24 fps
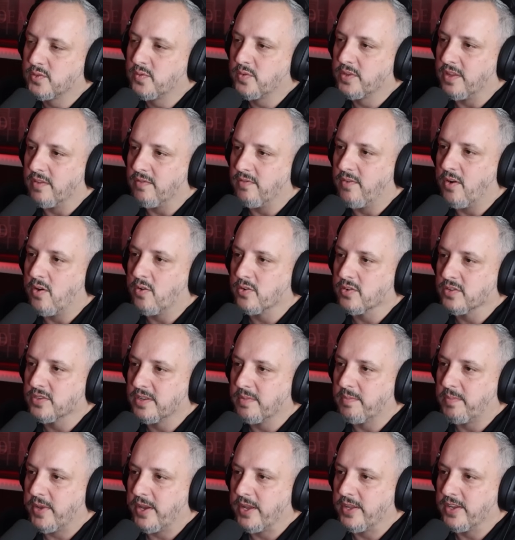with the voters'
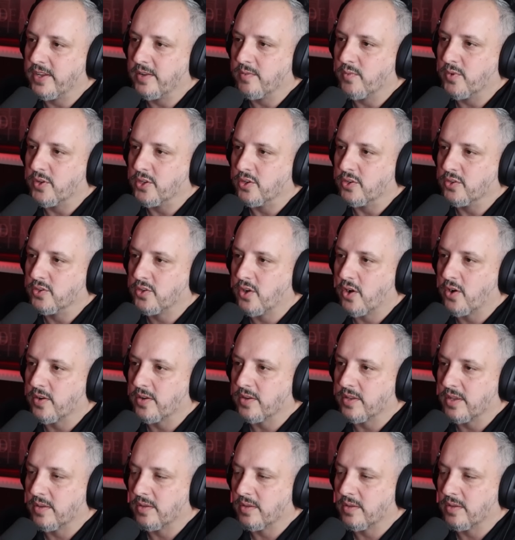opinion when you start,